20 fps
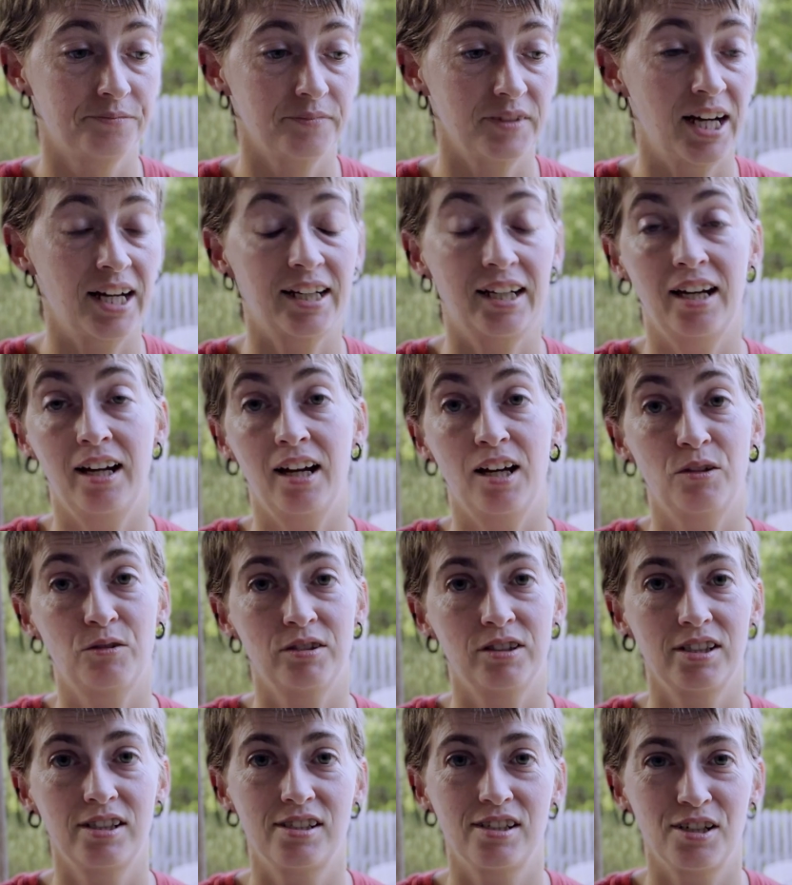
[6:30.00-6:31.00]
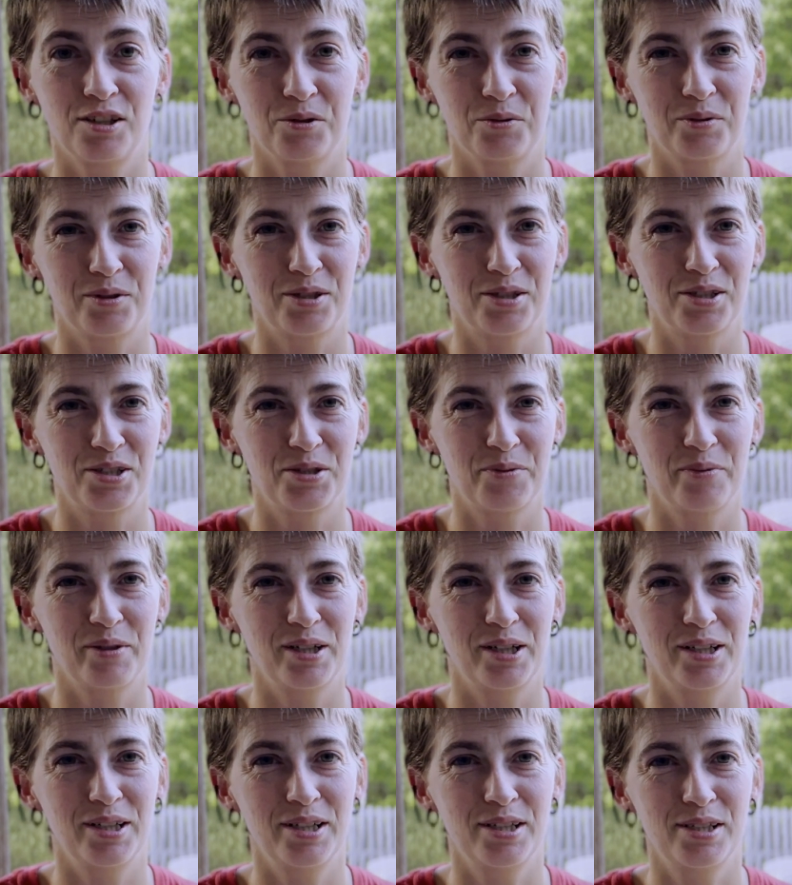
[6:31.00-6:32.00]
I can't really say the words, but
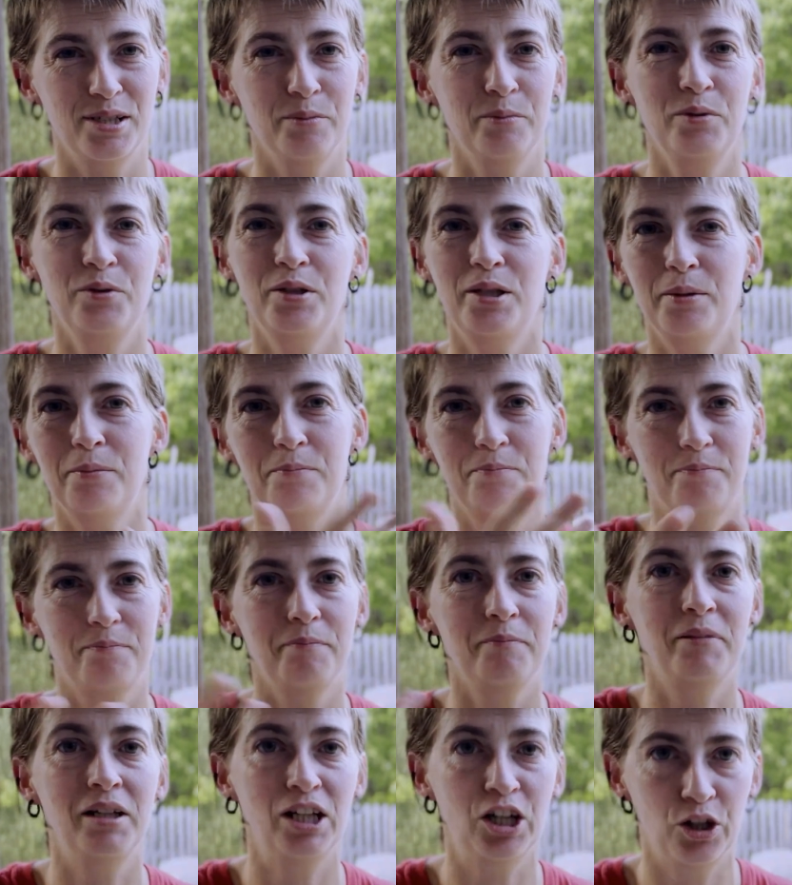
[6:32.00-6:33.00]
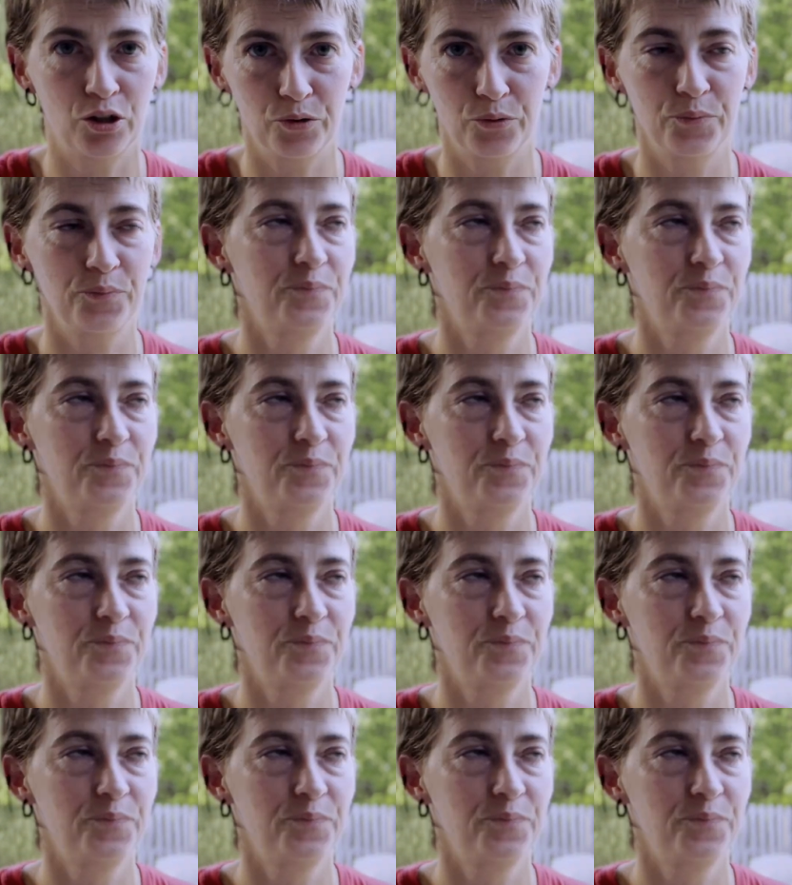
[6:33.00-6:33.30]
it's a moody vegan.